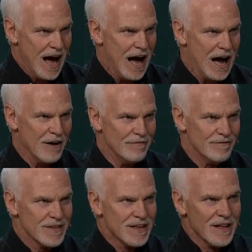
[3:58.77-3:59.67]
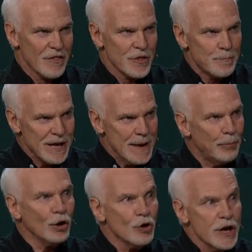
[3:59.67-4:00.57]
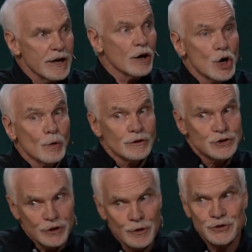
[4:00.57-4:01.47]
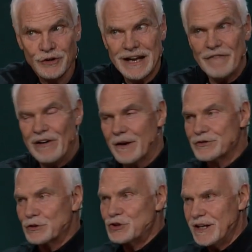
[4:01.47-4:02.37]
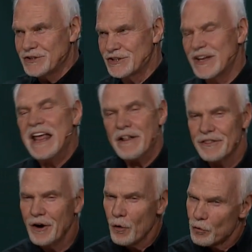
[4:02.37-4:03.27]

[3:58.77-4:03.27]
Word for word: Uh, the people here who were Jews, who are now followers of Jesus, they're